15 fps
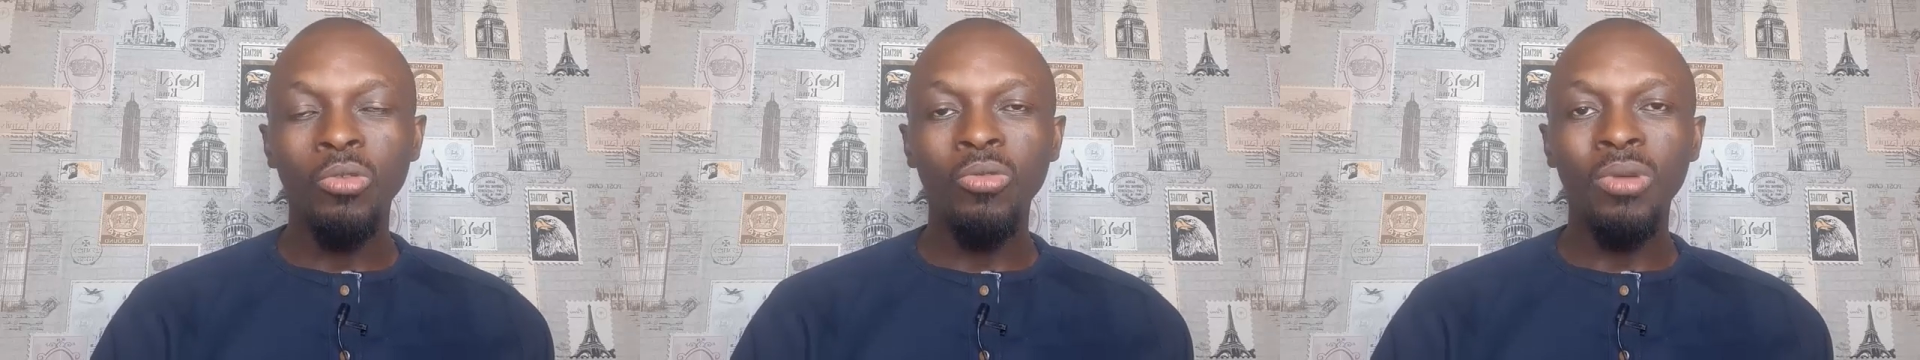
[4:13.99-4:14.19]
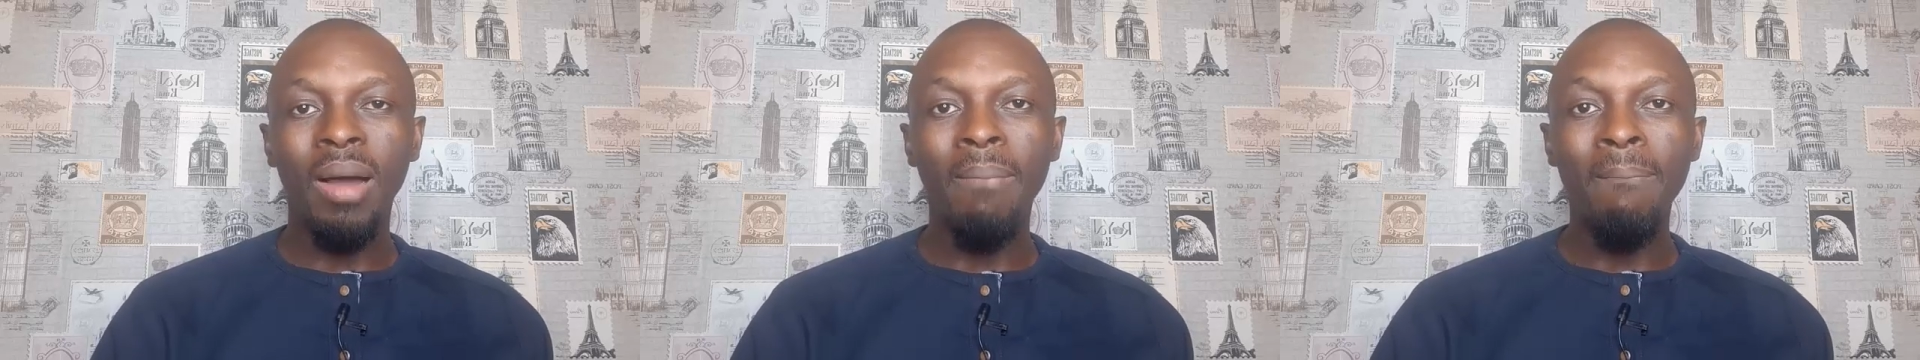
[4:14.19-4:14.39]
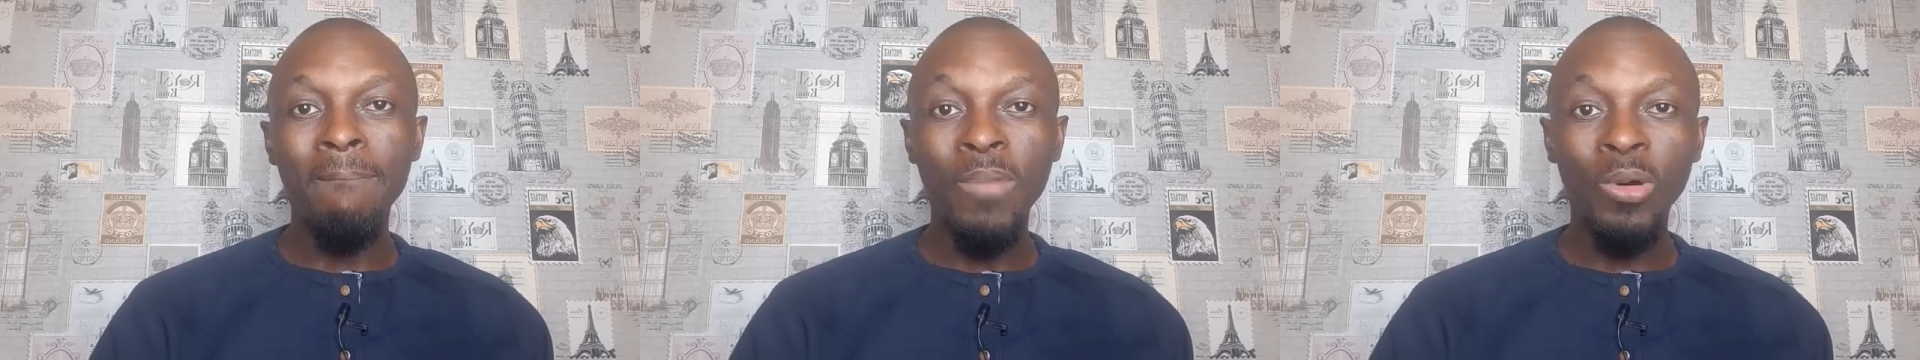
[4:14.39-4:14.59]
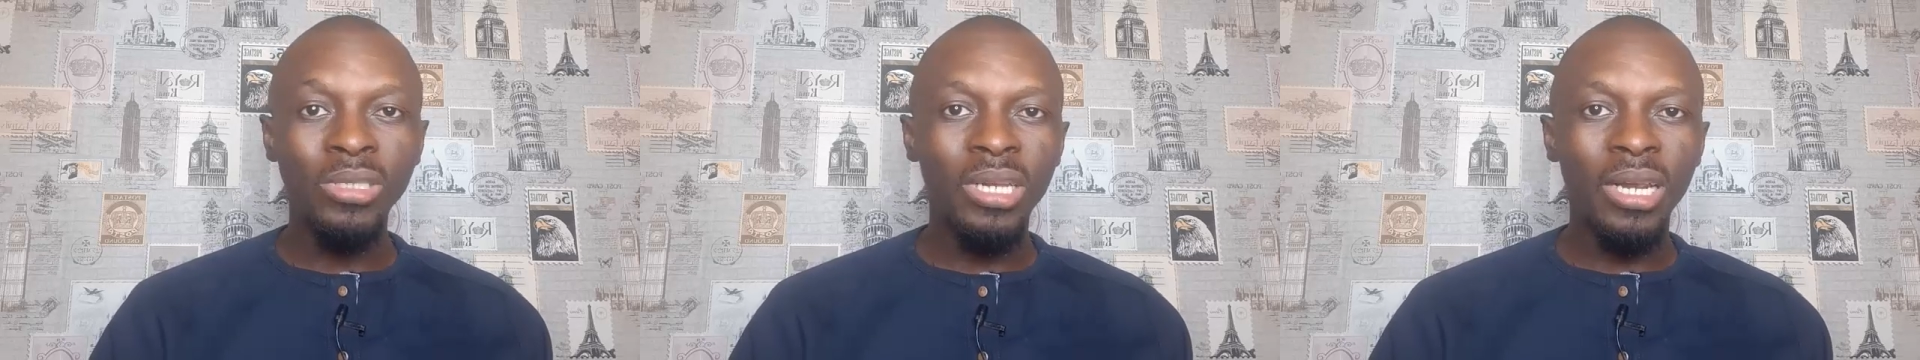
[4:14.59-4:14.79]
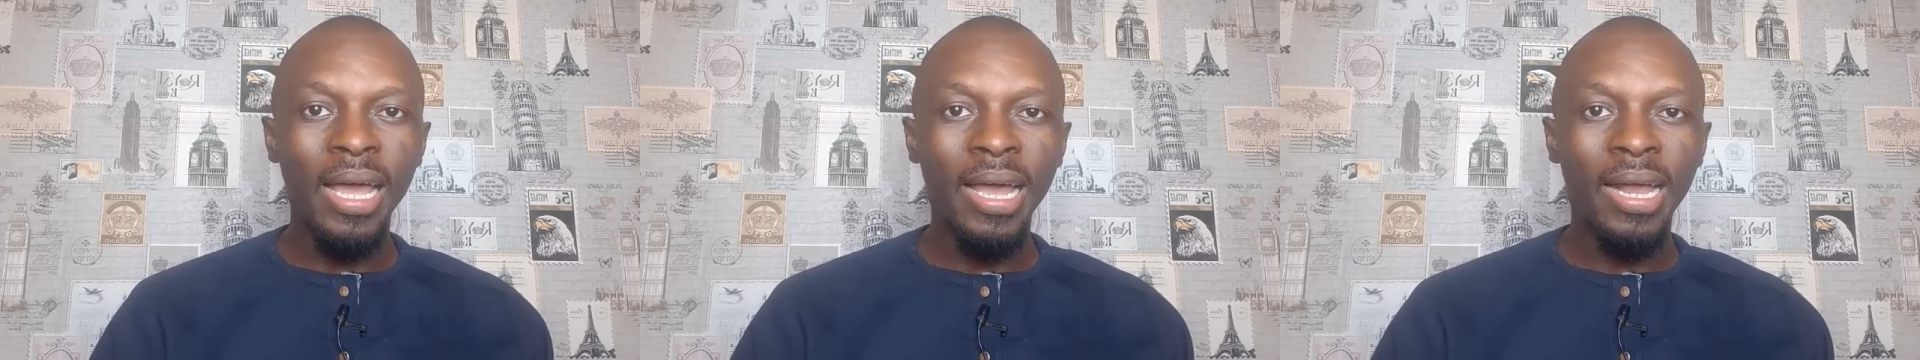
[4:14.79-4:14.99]
you are
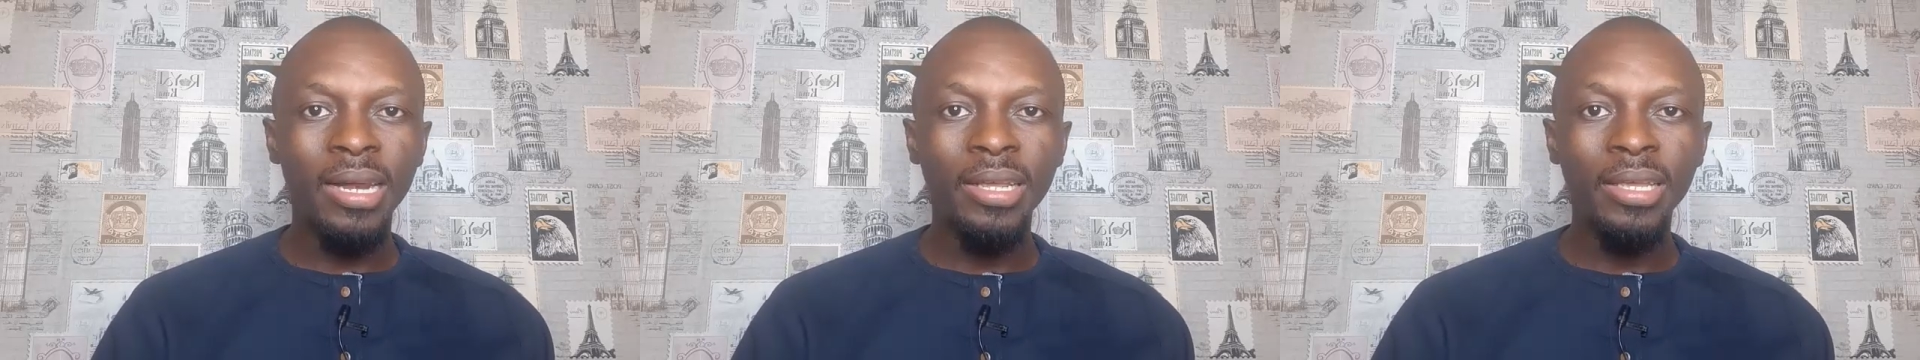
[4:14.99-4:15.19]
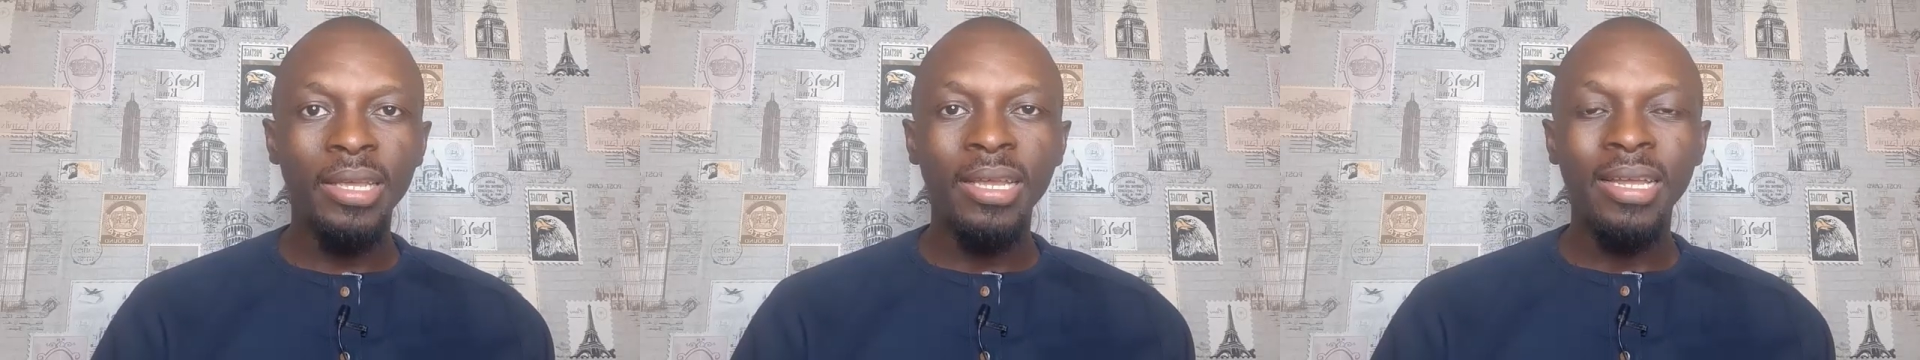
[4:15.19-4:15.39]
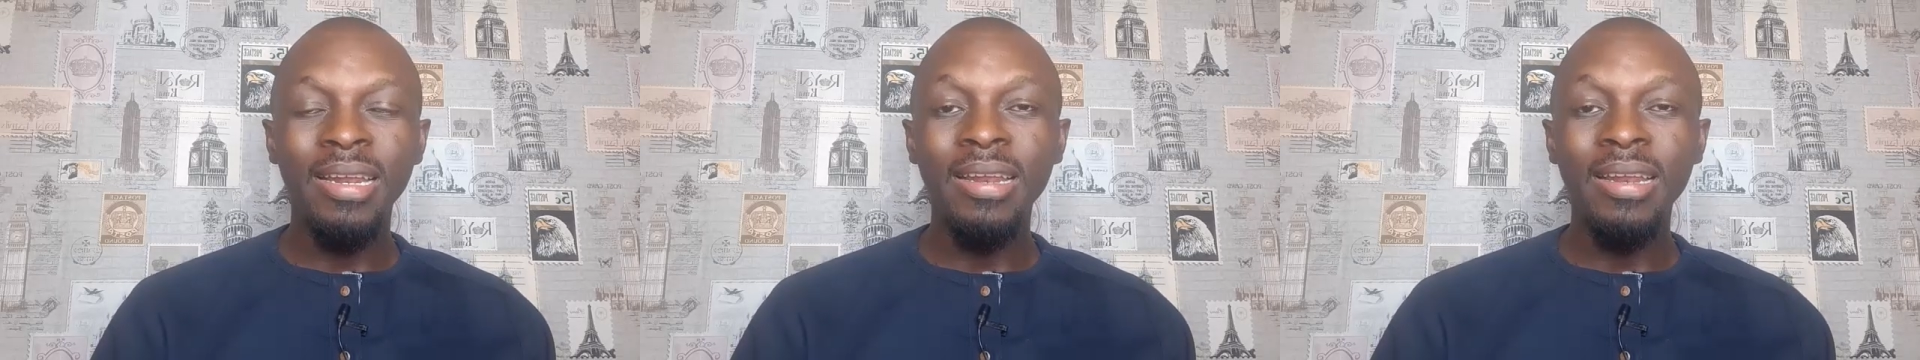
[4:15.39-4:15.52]
most likely